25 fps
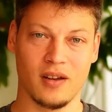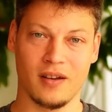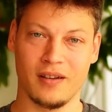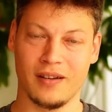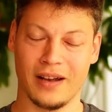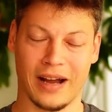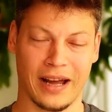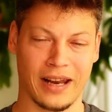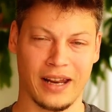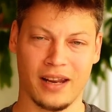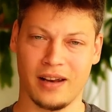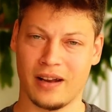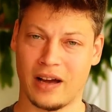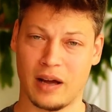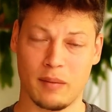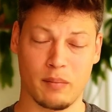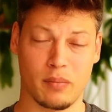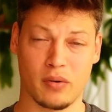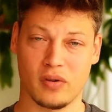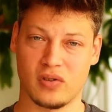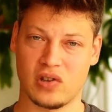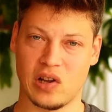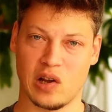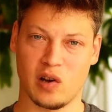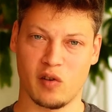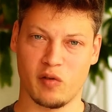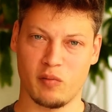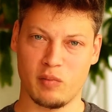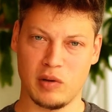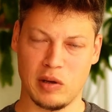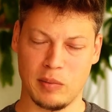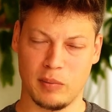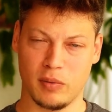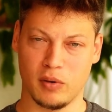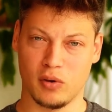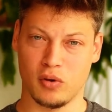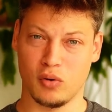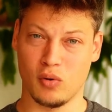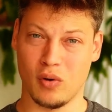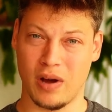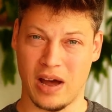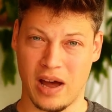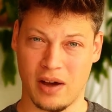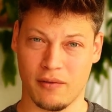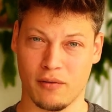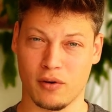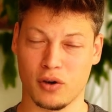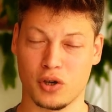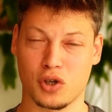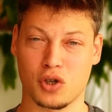99% of people who
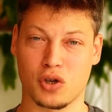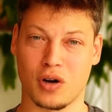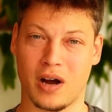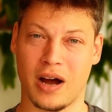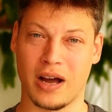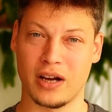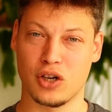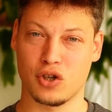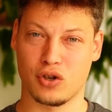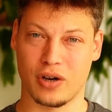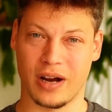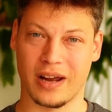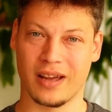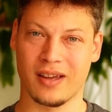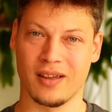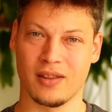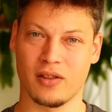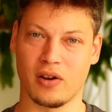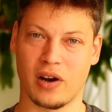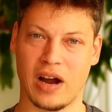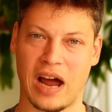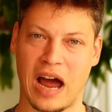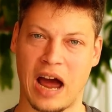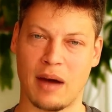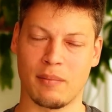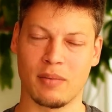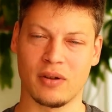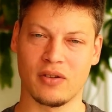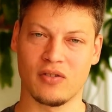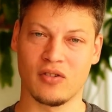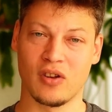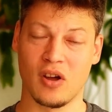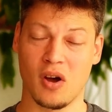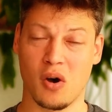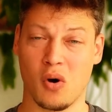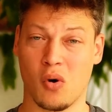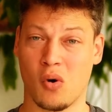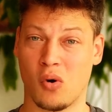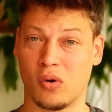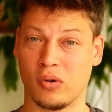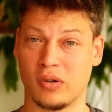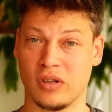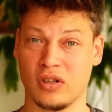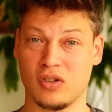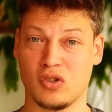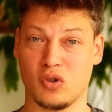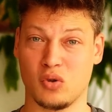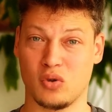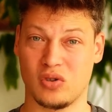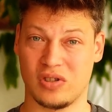ever try tracking their habits
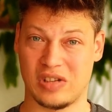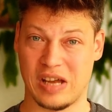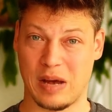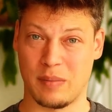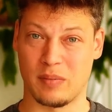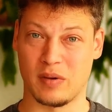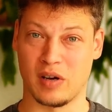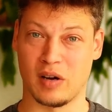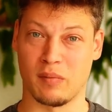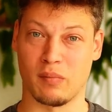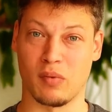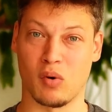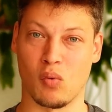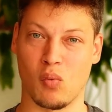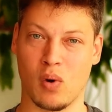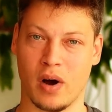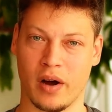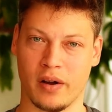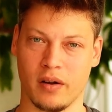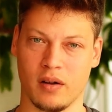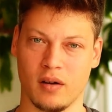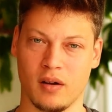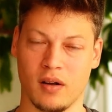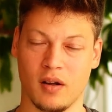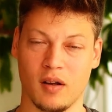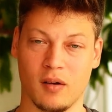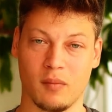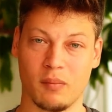only do step number 1.